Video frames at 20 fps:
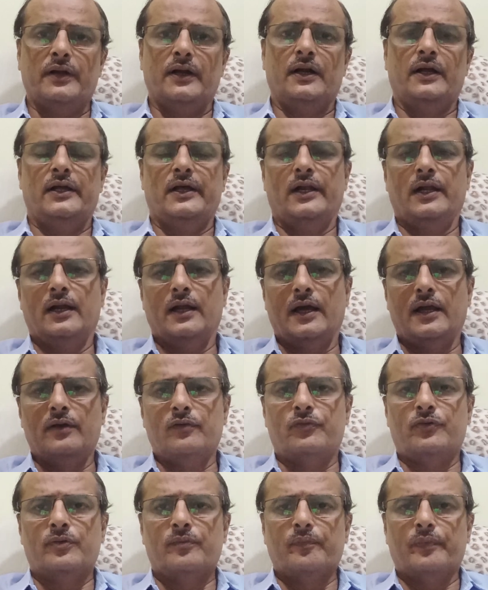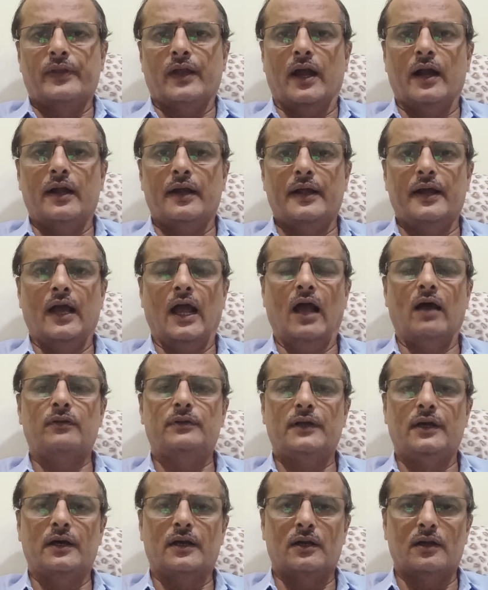in daily life and they
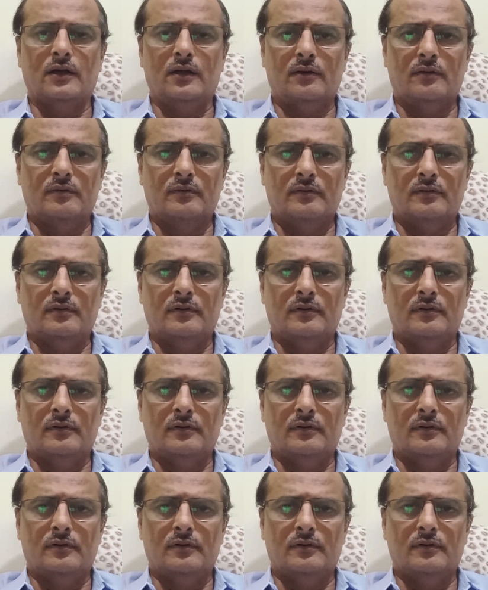have their